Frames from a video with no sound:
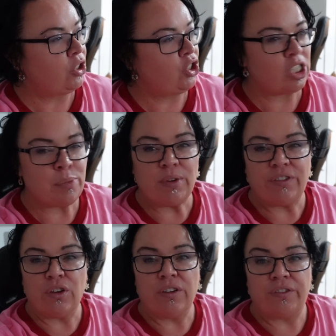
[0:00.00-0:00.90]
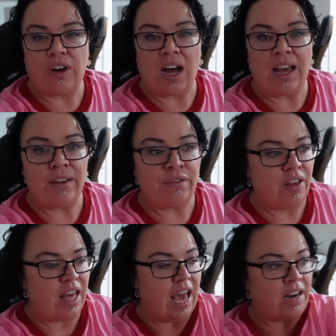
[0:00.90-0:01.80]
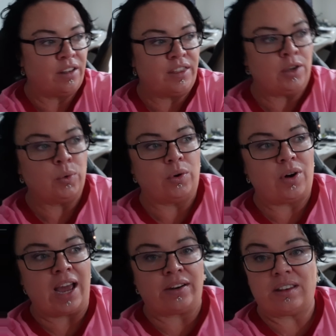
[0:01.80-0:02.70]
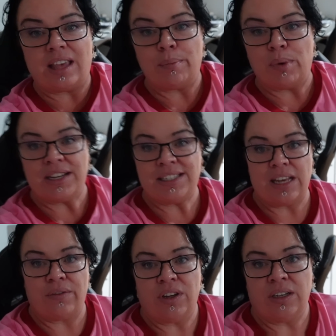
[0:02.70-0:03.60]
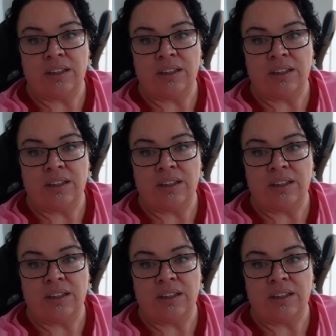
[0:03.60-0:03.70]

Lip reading: just before 5, and I think we were out of there by 7.